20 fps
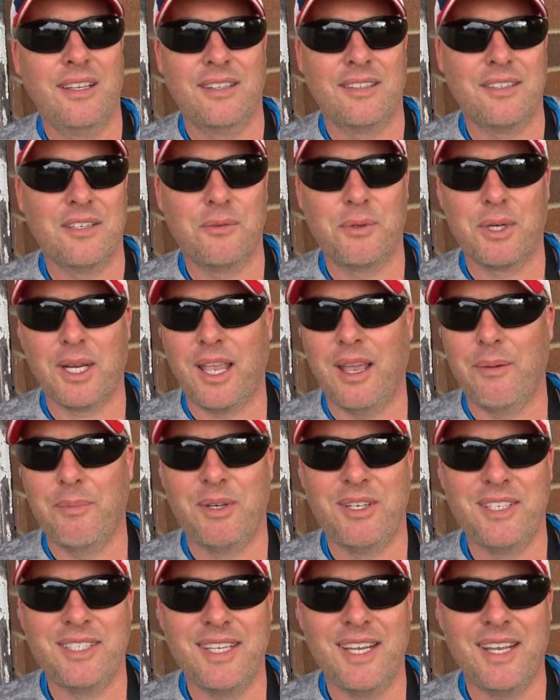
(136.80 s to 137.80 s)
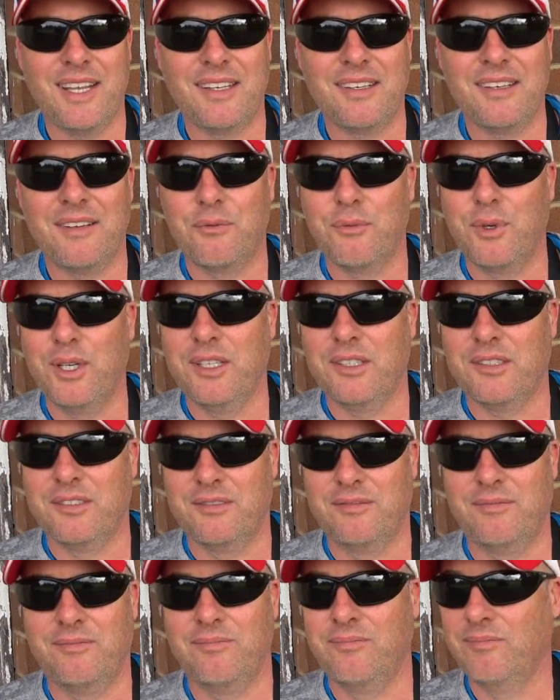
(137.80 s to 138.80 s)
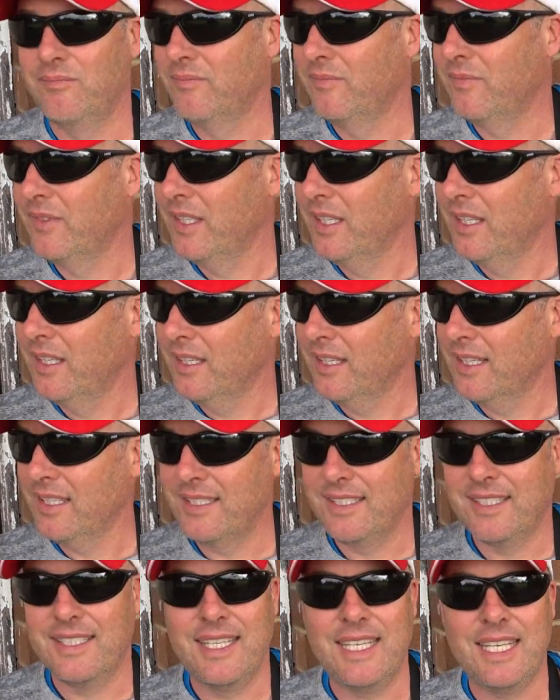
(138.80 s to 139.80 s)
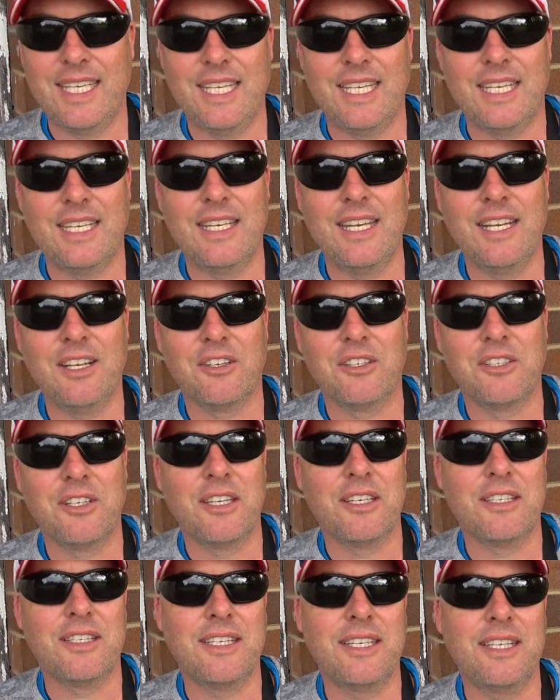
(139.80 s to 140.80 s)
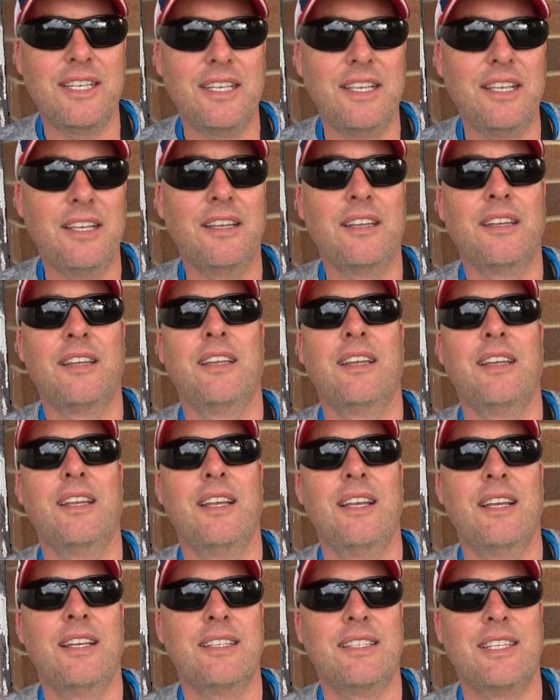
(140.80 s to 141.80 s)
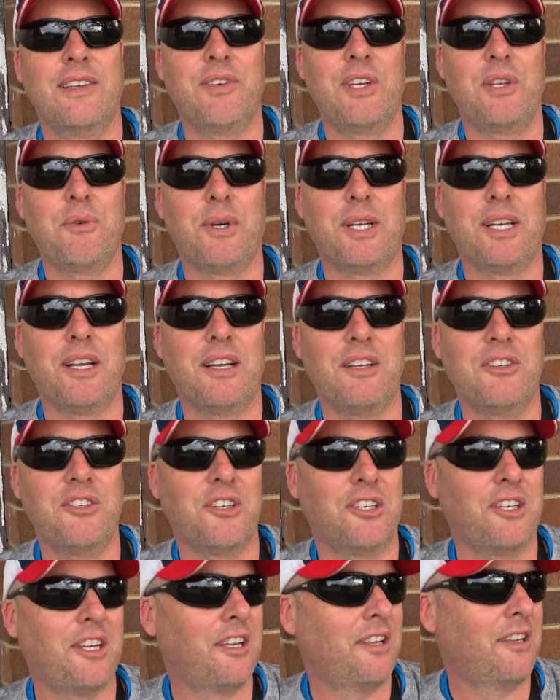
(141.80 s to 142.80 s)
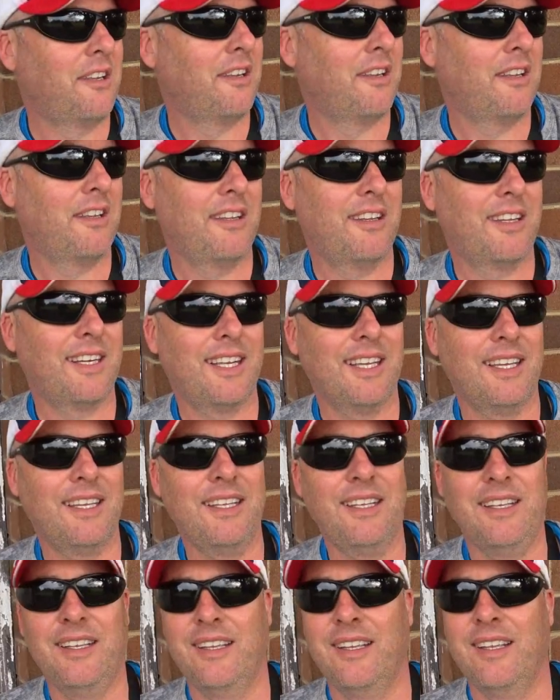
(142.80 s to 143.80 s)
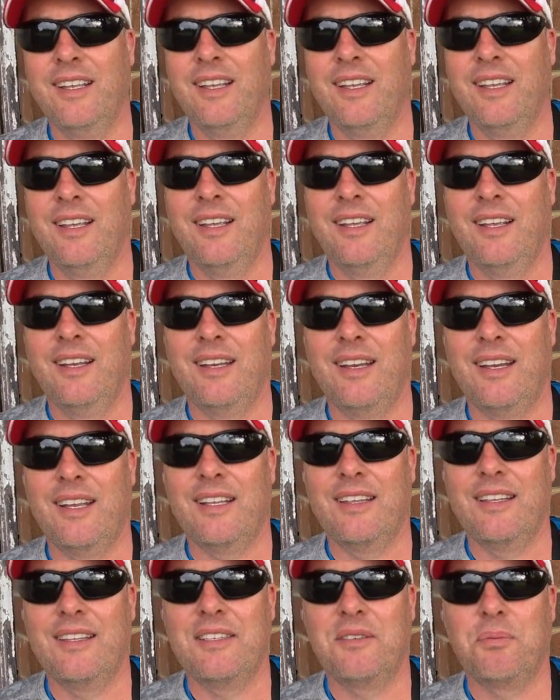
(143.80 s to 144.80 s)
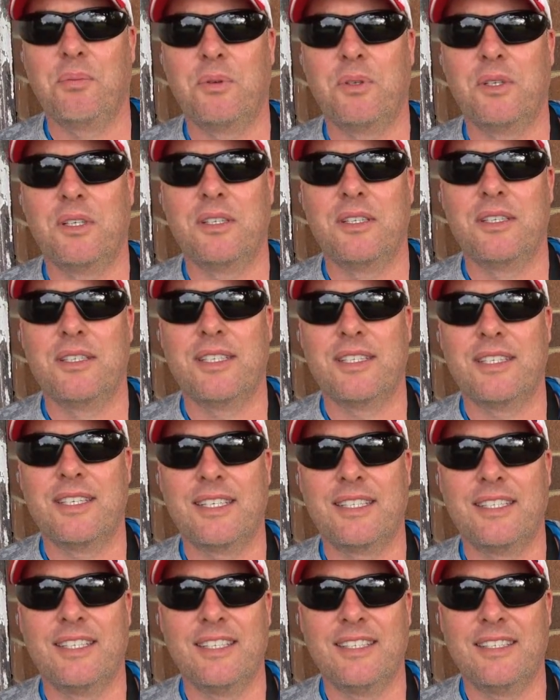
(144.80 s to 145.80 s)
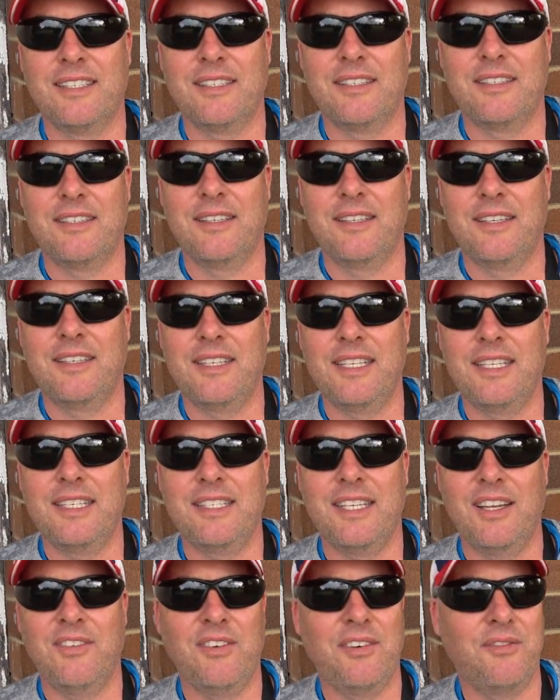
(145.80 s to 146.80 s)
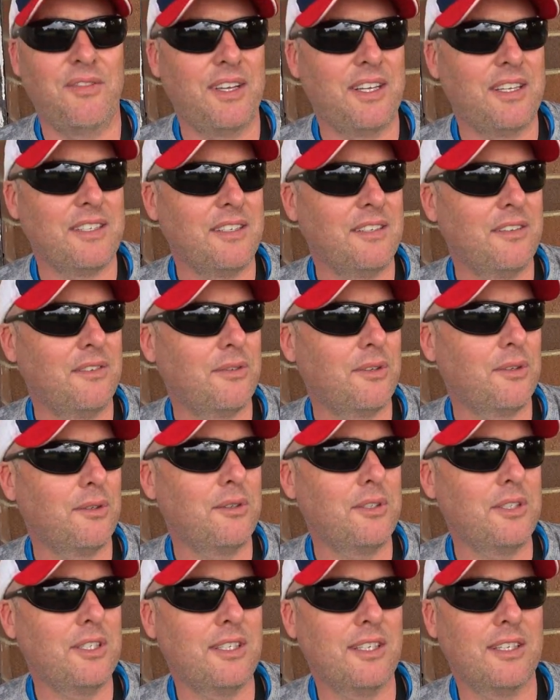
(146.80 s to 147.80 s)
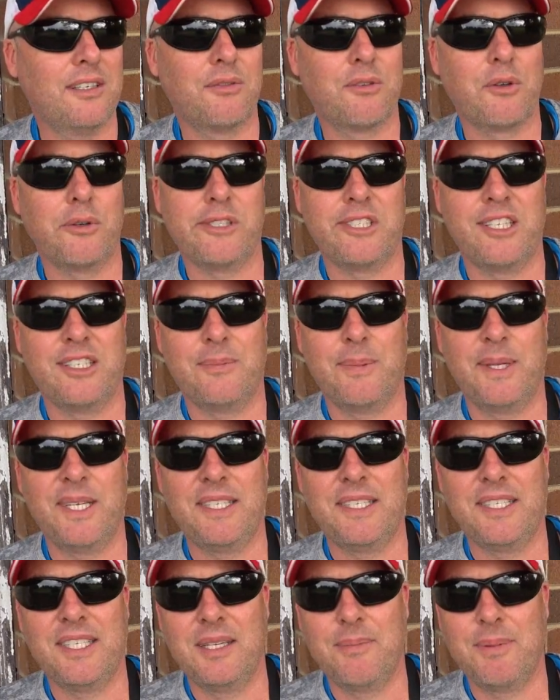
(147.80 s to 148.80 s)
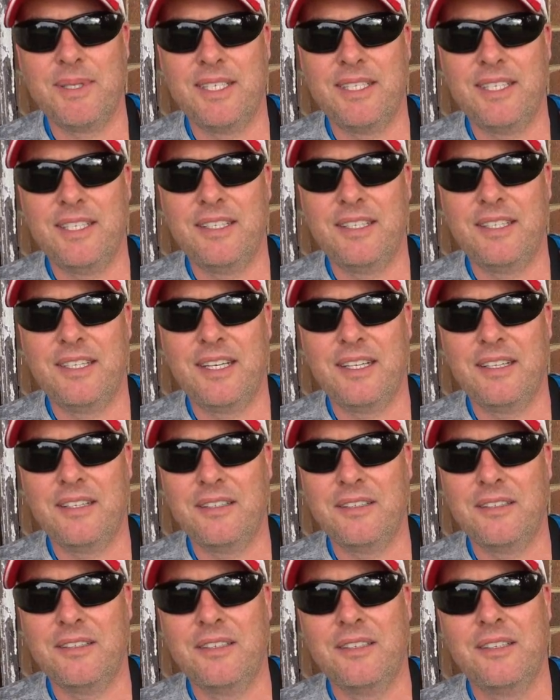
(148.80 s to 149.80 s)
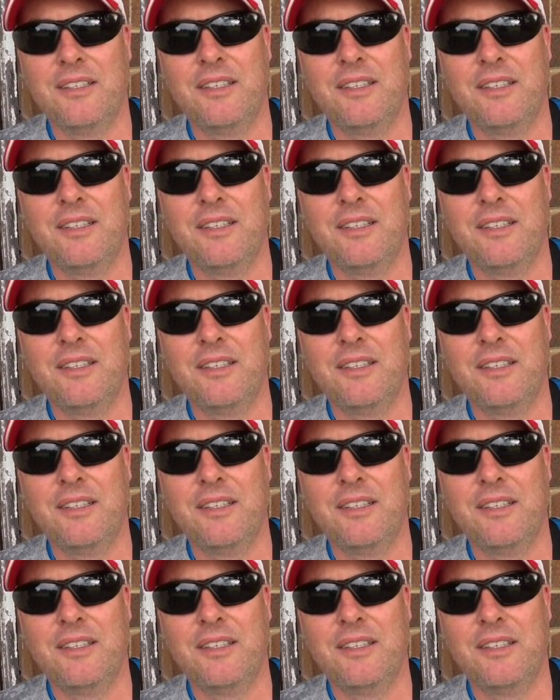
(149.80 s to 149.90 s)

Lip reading: So what camera is that? Well, it's the Nikon D7100. Okay, now this was a successor to the D7000, of course, and of course it's been superseded now